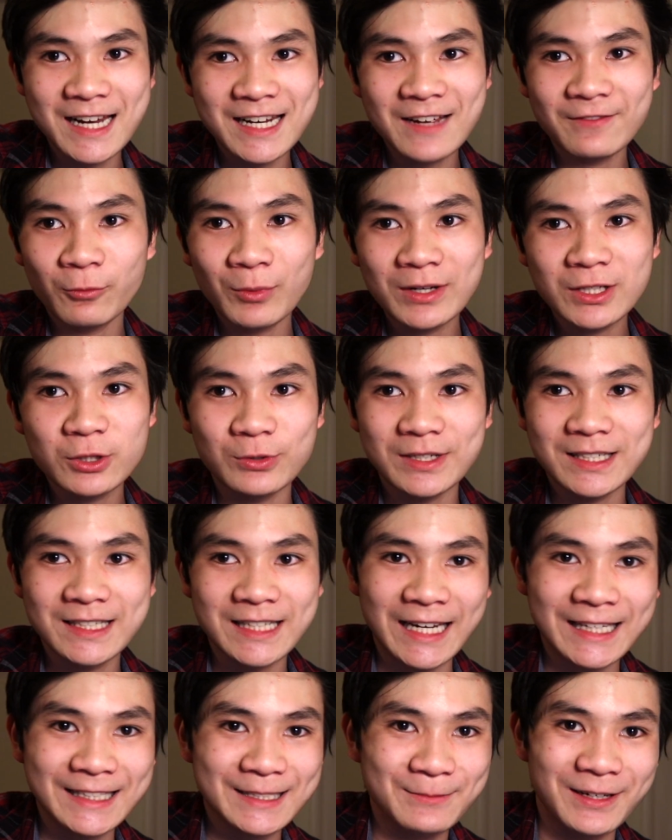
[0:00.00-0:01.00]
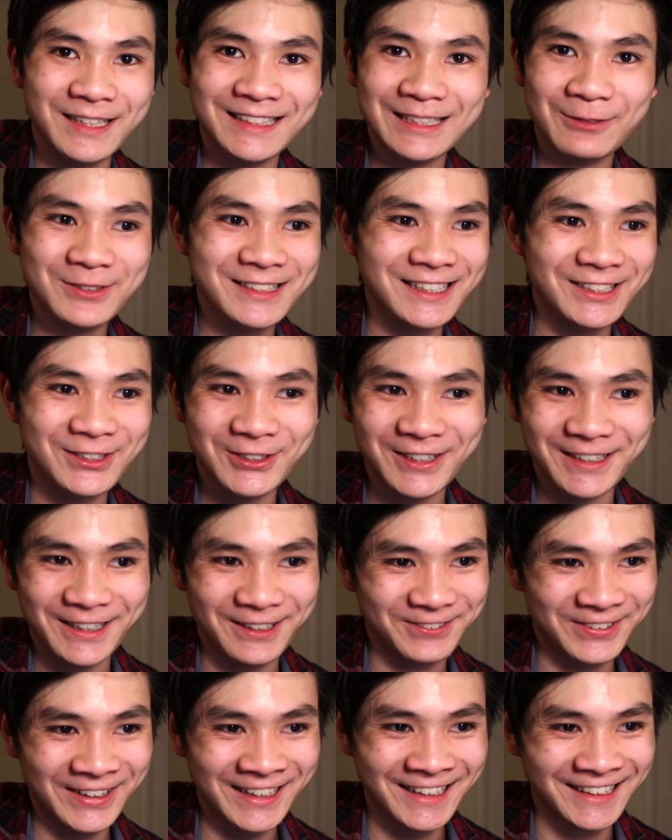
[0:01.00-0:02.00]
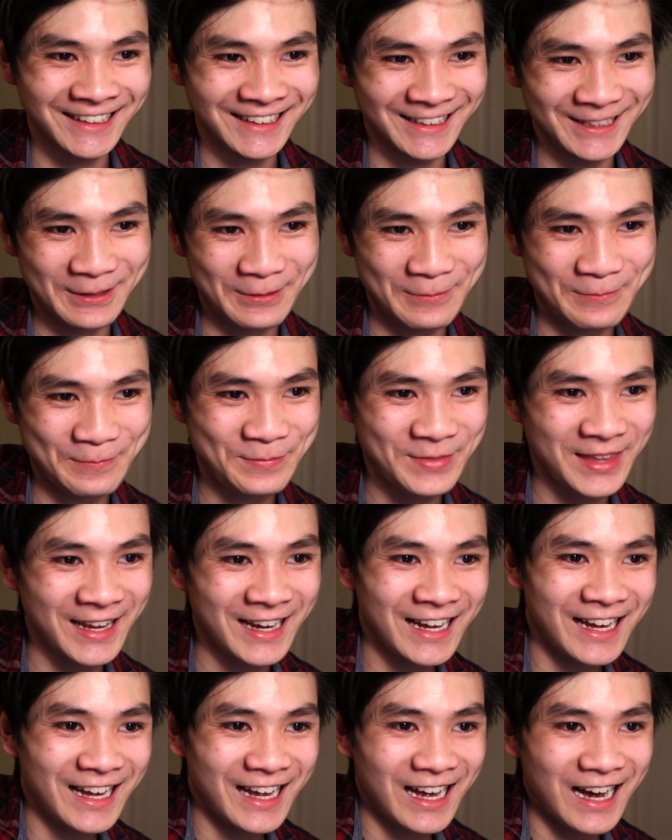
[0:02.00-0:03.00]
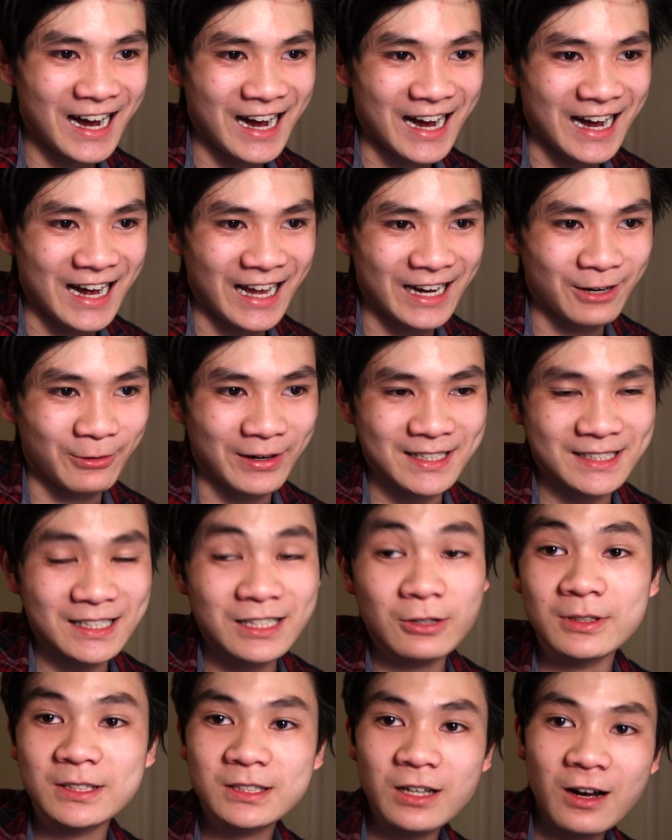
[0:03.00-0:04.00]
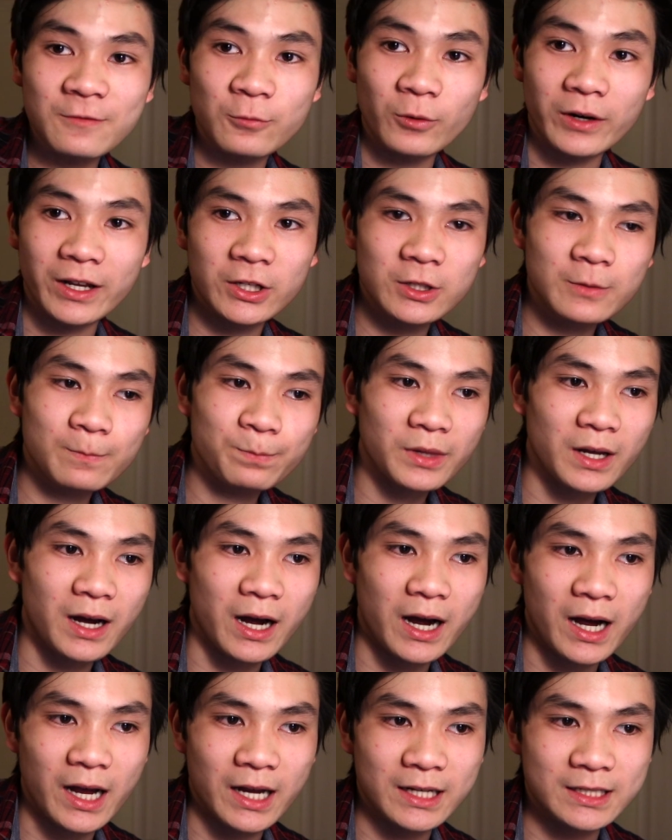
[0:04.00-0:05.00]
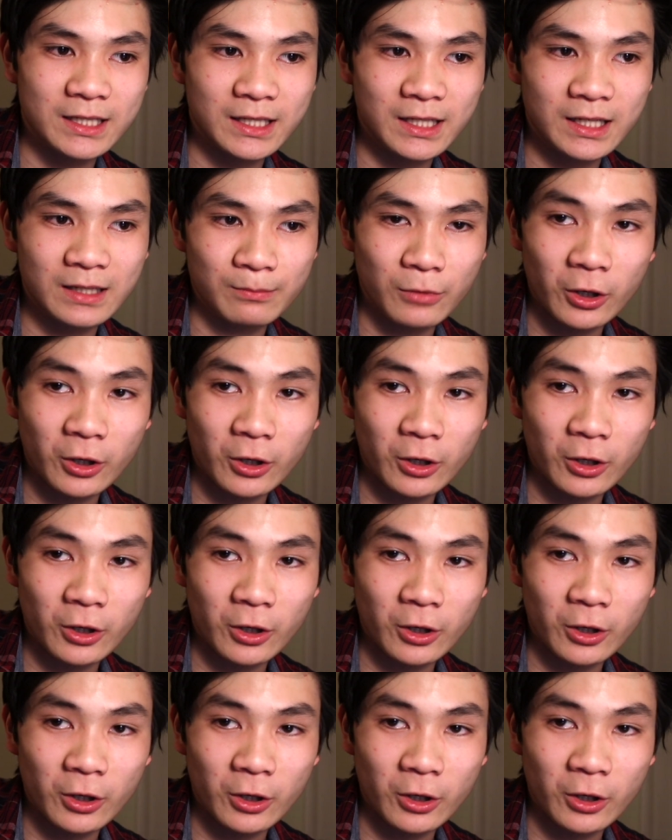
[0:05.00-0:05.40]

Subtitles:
I never went to states because I wasn't good enough. Anyways, so in sophomore year, I did